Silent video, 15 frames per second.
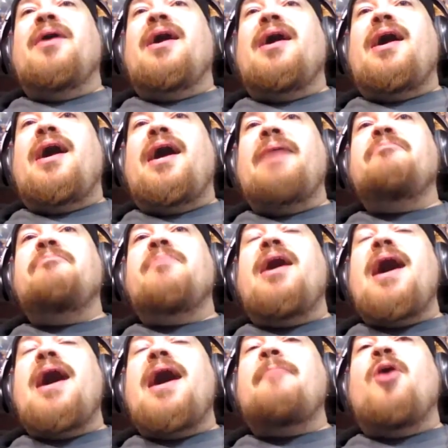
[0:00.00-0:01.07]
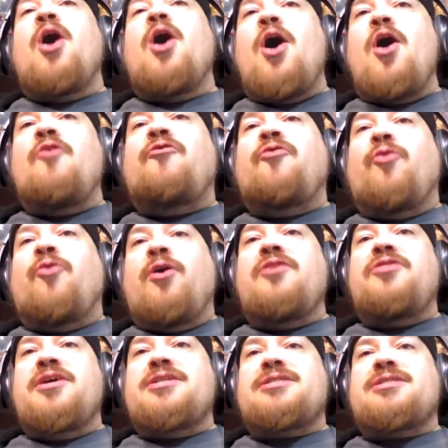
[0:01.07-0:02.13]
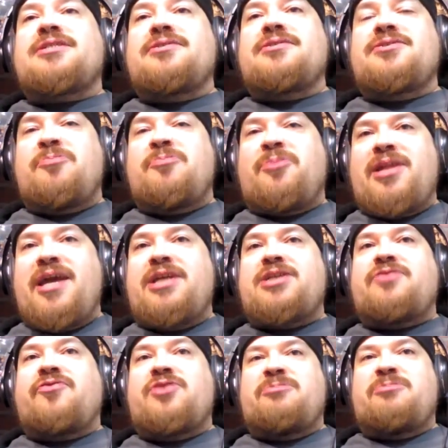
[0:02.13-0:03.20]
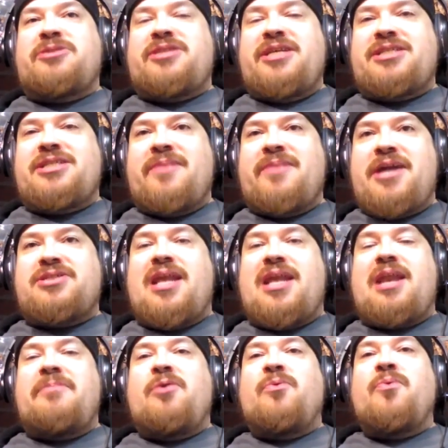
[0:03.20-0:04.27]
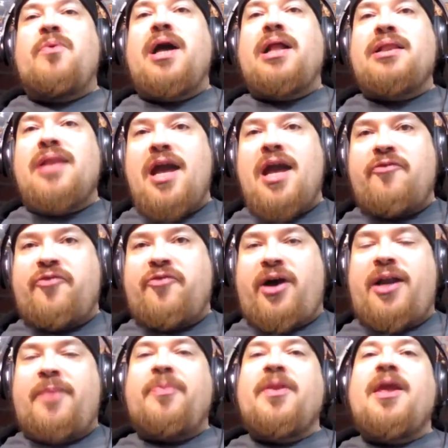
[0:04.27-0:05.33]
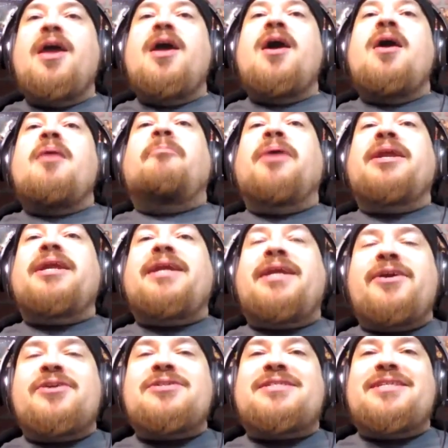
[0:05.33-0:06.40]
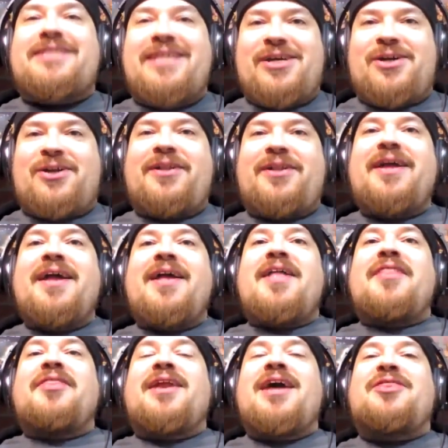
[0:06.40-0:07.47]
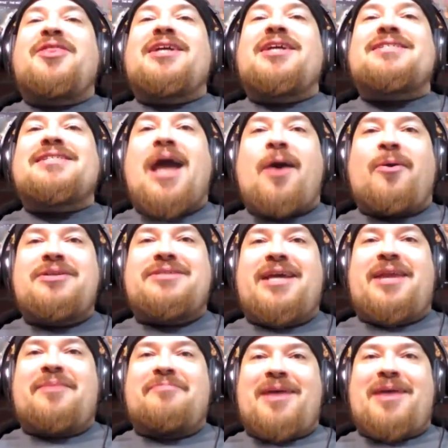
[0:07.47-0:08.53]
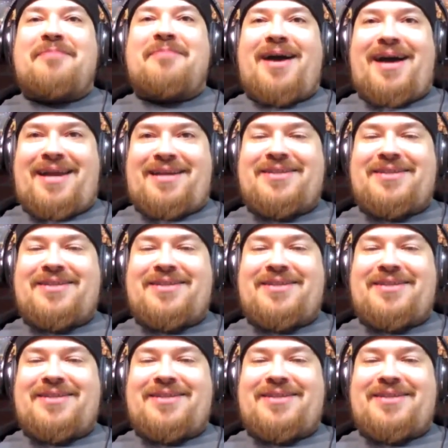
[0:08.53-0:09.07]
all for this Triple H versus Batista match. That would be a lot of fun. But here's the deal that I think sours it in my mind.